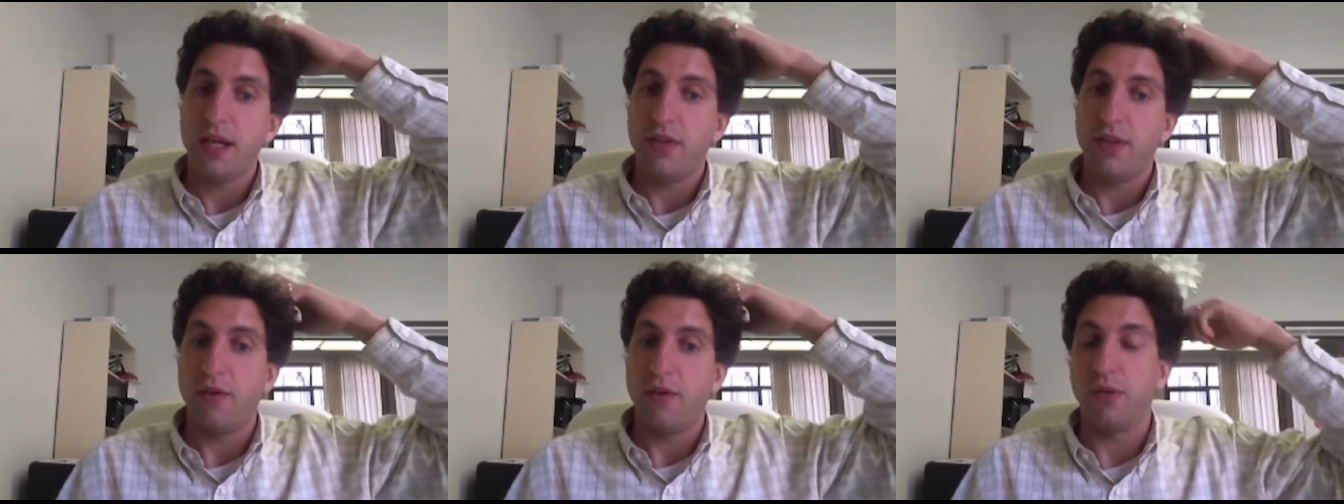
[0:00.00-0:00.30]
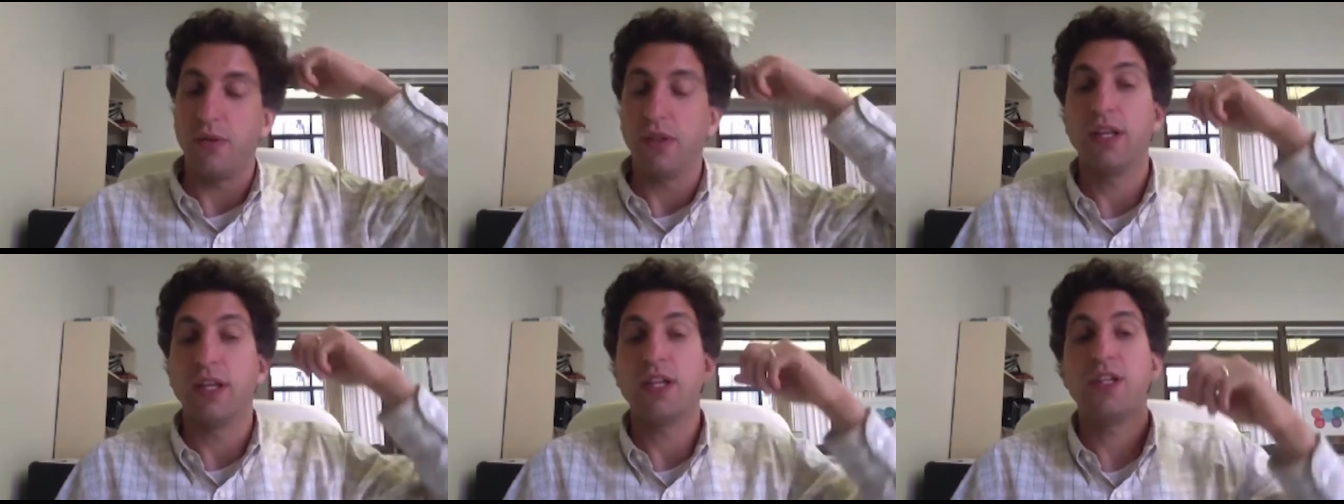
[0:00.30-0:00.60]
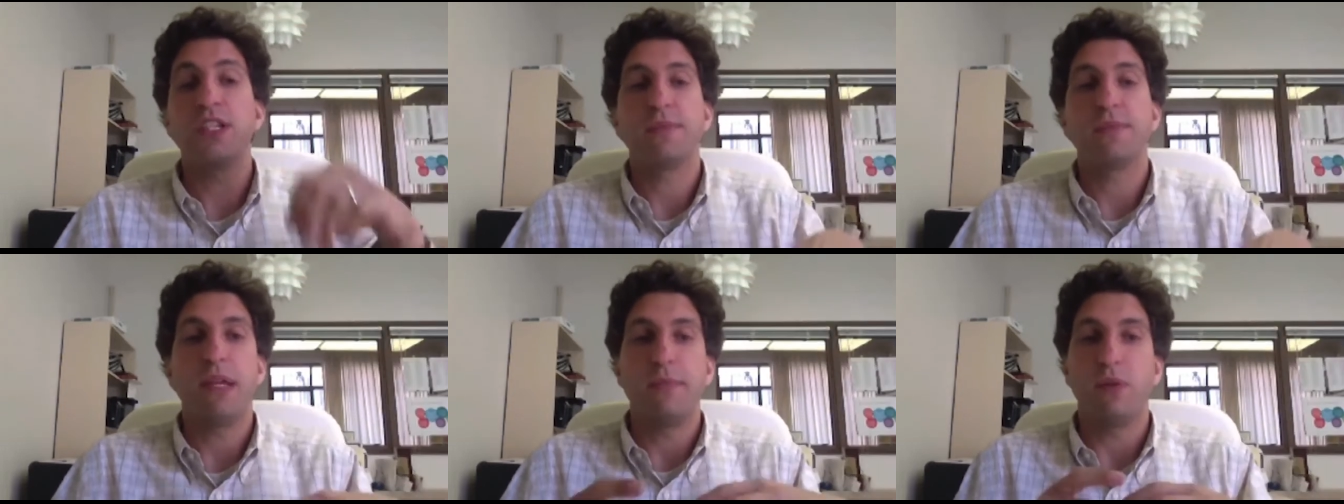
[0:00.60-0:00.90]
The
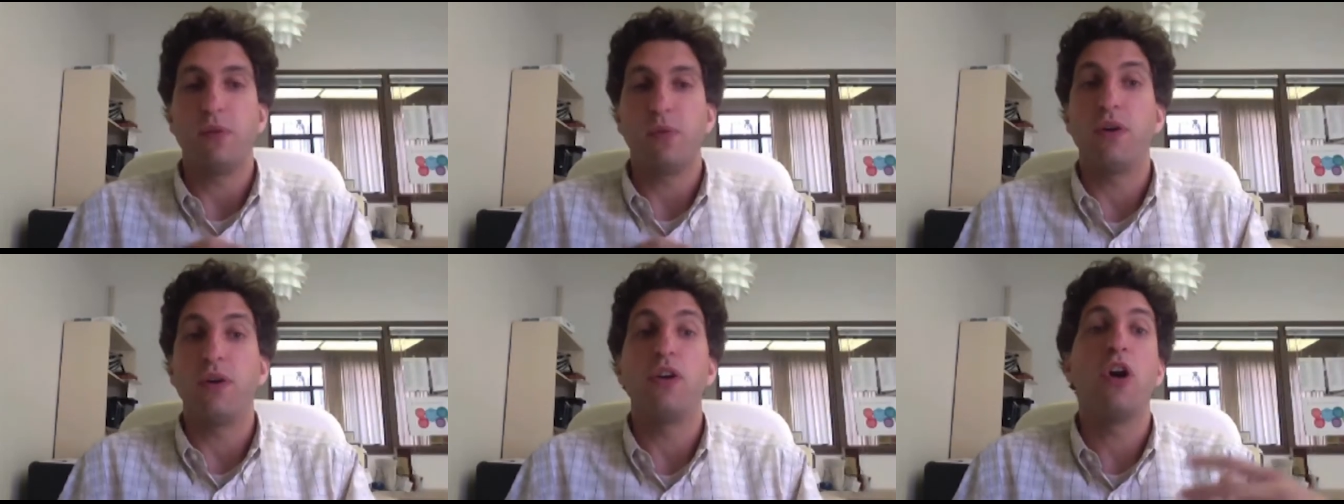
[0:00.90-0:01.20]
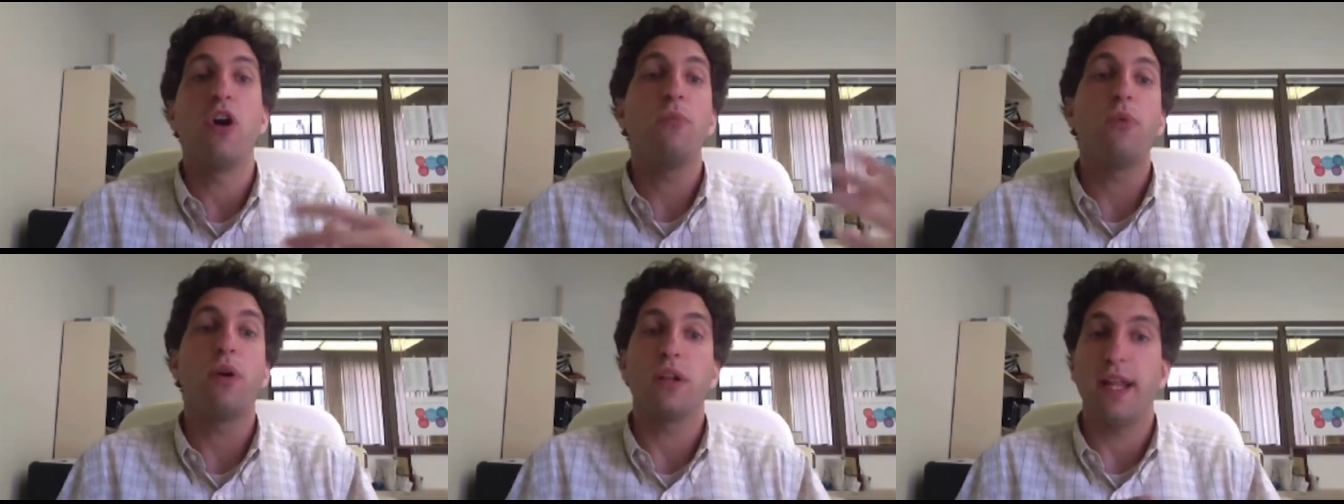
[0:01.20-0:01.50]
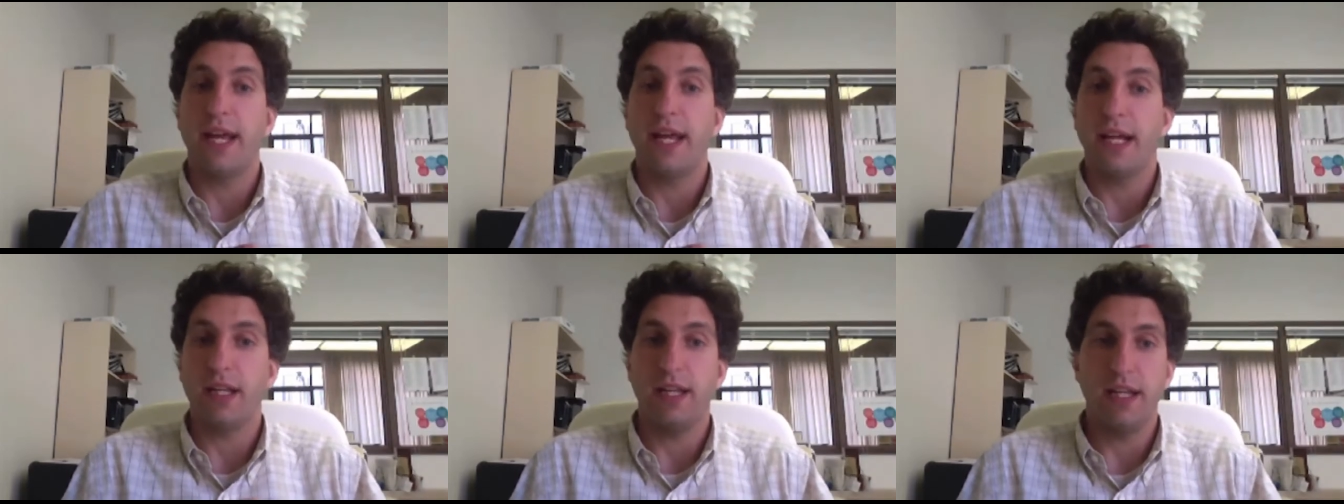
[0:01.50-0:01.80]
religious people were no
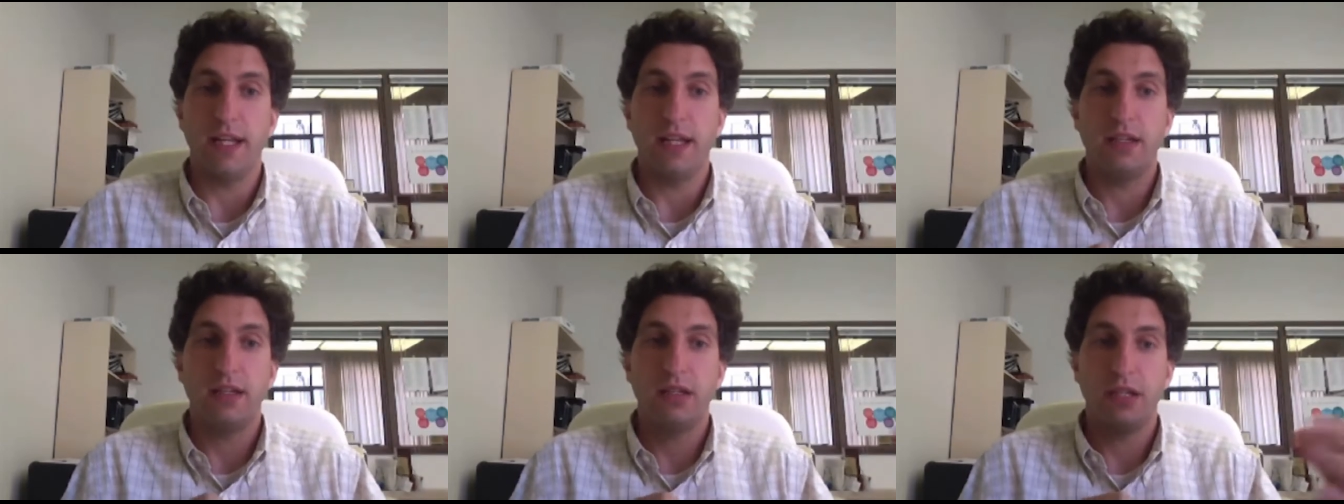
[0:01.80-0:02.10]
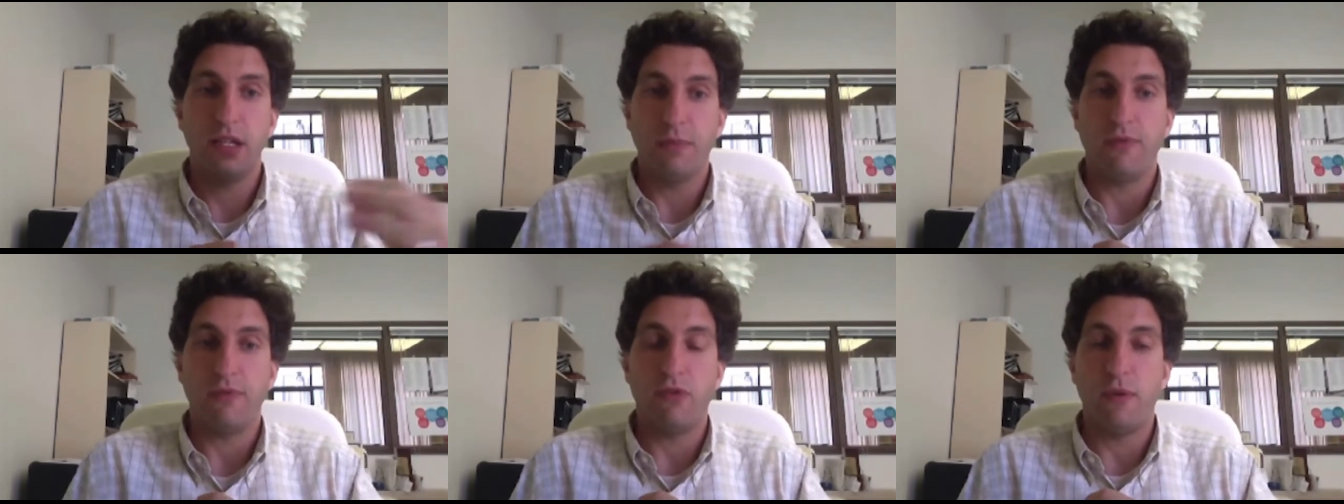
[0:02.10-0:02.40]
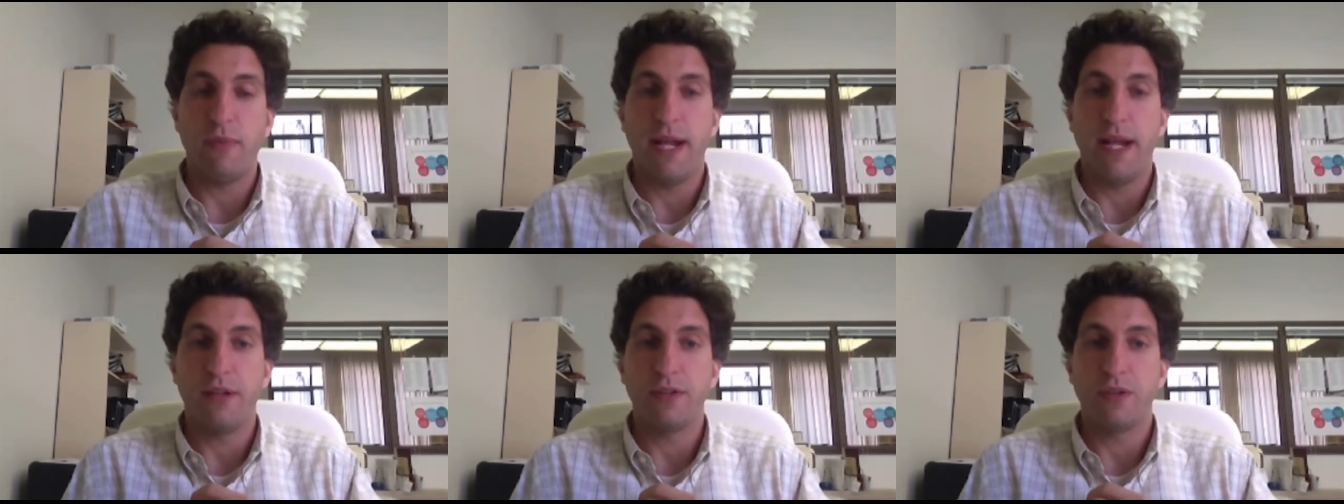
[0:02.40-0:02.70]
more likely to
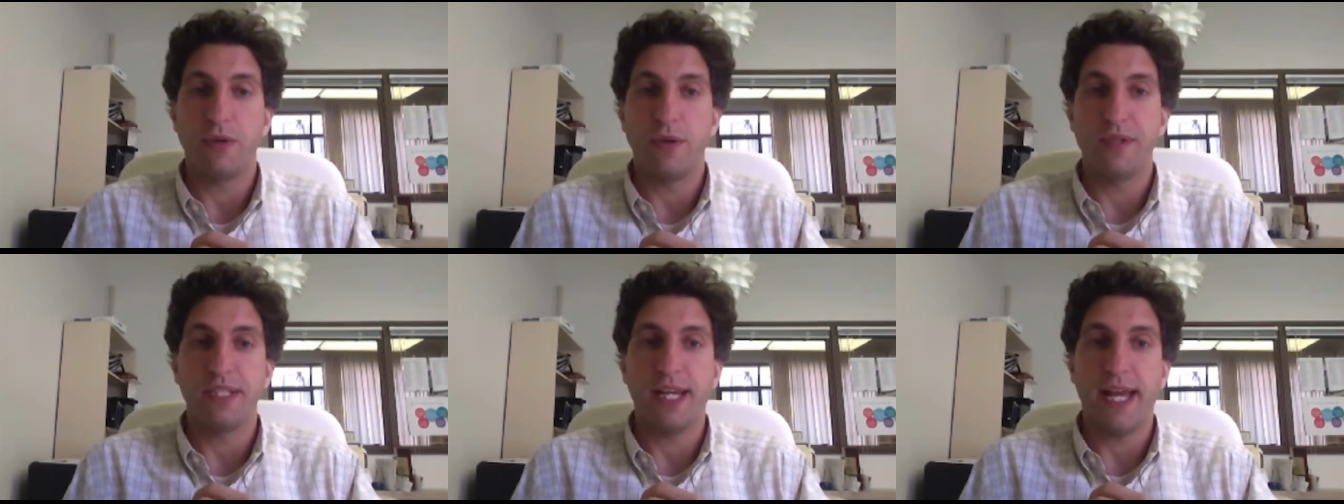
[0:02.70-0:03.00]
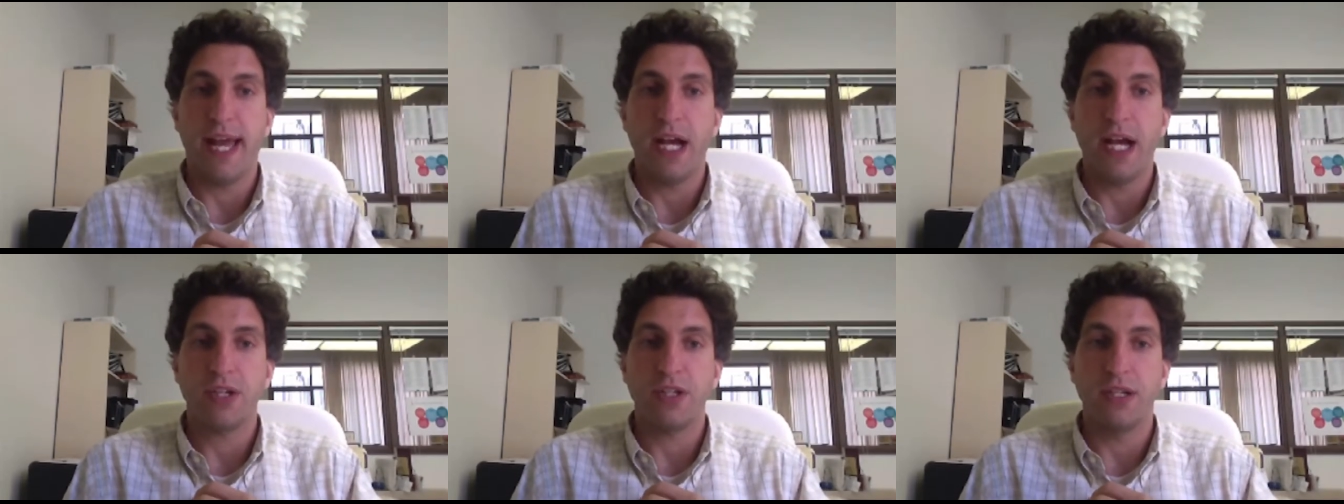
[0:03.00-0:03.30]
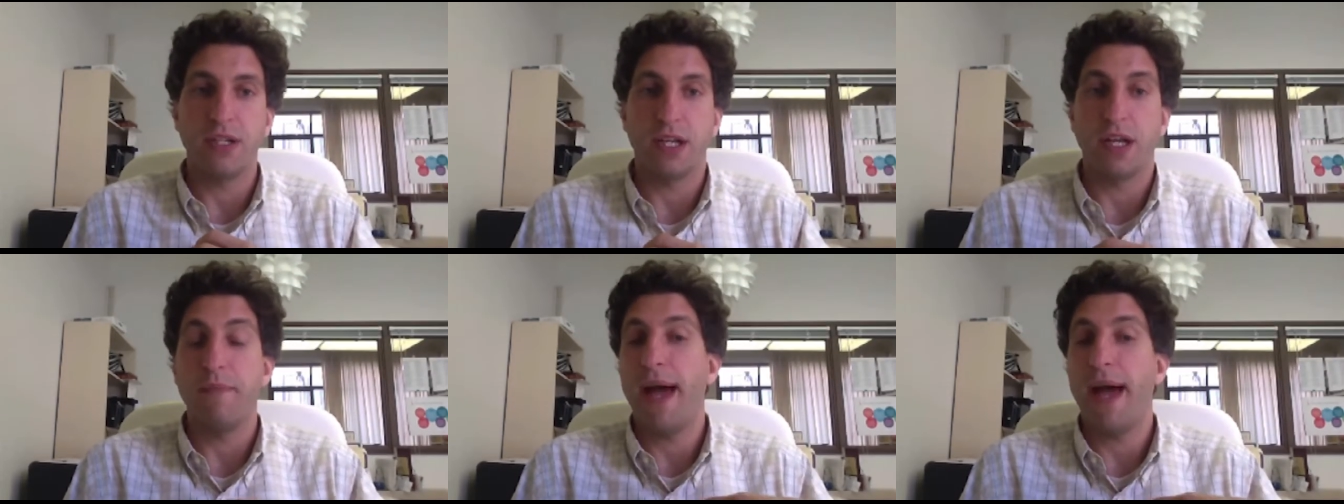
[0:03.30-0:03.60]
perform an altruistic action.